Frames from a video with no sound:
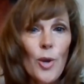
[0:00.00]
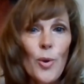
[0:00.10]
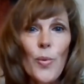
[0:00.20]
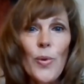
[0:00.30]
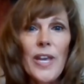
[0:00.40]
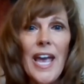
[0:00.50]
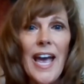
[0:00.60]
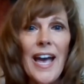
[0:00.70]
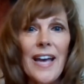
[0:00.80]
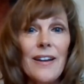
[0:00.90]
We
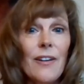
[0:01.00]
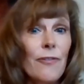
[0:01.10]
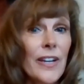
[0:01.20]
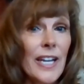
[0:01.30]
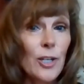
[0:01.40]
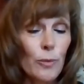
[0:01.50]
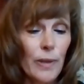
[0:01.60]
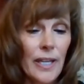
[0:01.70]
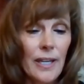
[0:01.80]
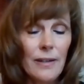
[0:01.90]
had financial
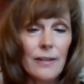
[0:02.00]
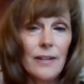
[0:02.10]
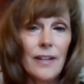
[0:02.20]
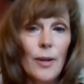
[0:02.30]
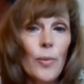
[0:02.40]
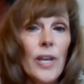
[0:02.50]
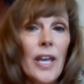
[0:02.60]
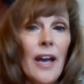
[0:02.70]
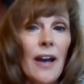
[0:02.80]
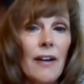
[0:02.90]
plan. We
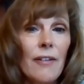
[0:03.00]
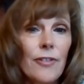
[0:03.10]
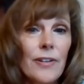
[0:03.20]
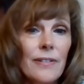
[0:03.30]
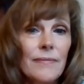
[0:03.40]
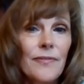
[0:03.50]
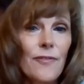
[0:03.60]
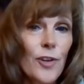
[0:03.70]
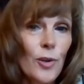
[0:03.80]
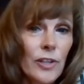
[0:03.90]
have
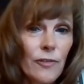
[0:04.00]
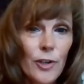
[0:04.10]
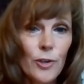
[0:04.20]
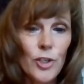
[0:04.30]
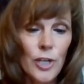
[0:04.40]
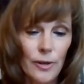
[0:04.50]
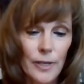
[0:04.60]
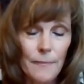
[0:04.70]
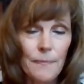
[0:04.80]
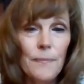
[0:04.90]
fee only
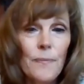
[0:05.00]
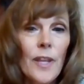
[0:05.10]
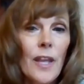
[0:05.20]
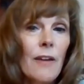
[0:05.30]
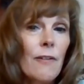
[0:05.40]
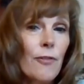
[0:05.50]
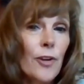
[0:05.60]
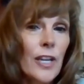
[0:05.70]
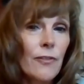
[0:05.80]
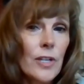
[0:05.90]
fiduciary,
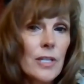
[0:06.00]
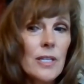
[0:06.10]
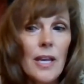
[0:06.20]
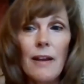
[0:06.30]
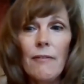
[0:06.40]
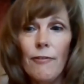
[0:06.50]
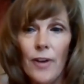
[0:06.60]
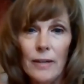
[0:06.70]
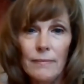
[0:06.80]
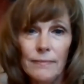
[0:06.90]
forgiveness, and
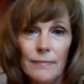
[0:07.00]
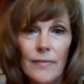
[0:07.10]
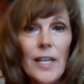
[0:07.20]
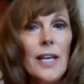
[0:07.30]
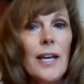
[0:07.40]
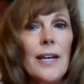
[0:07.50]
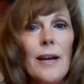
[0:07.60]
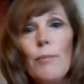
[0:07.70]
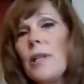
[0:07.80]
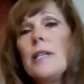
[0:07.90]
fun.
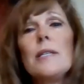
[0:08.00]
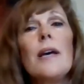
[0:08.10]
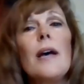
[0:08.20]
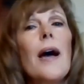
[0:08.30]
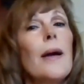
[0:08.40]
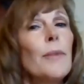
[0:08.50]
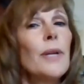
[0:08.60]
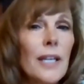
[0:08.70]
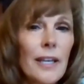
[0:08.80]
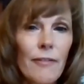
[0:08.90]
Now, Melissa, I'm going
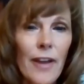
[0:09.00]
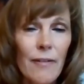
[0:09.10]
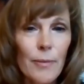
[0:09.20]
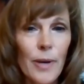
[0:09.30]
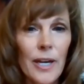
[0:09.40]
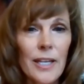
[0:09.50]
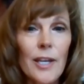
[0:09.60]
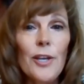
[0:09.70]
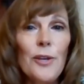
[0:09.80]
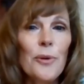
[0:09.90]
to give
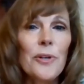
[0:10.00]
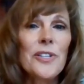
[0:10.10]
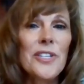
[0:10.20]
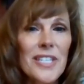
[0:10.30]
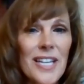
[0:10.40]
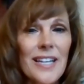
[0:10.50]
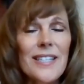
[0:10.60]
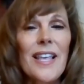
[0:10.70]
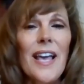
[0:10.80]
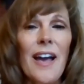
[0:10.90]
everybody your
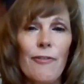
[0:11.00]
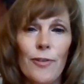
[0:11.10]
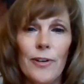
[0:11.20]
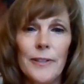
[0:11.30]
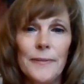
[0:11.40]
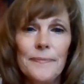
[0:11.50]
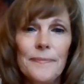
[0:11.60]
sixth F word.